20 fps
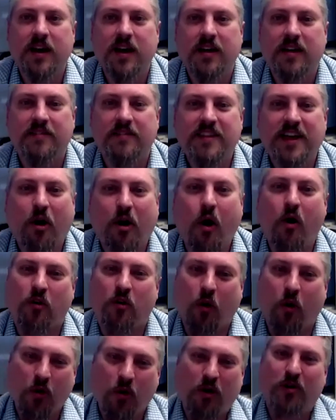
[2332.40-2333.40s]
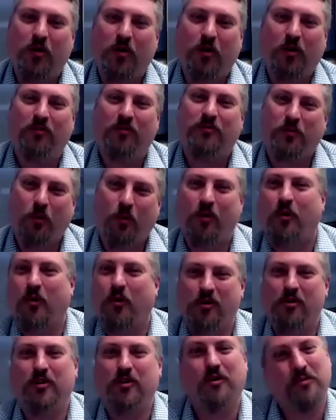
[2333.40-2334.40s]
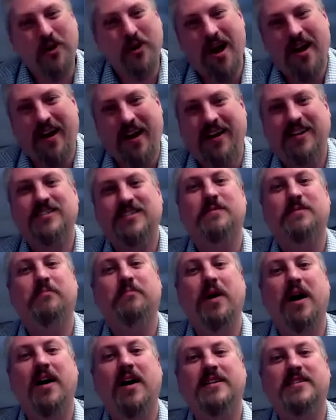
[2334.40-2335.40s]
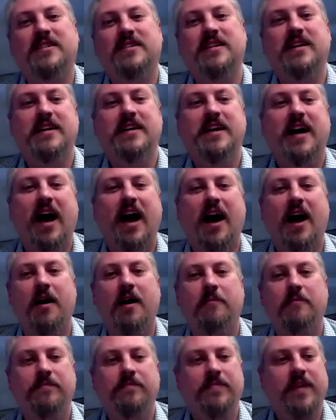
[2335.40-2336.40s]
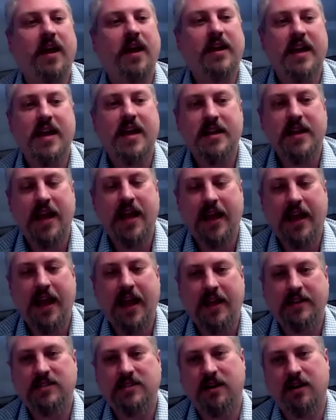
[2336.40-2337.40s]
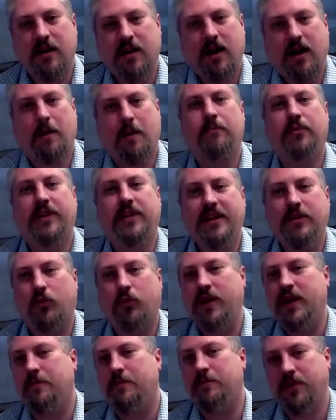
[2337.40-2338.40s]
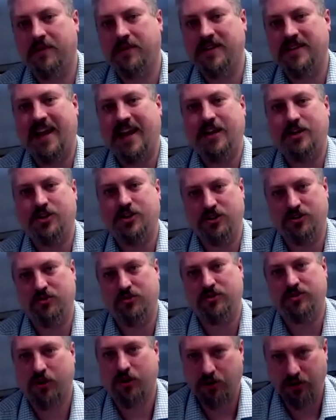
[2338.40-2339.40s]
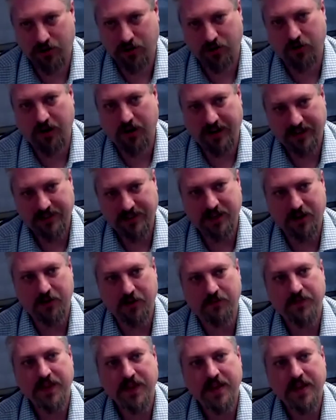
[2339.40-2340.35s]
that aren't Oracle for Oracle products, but again, it's a complete re-implementation to a certain degree. So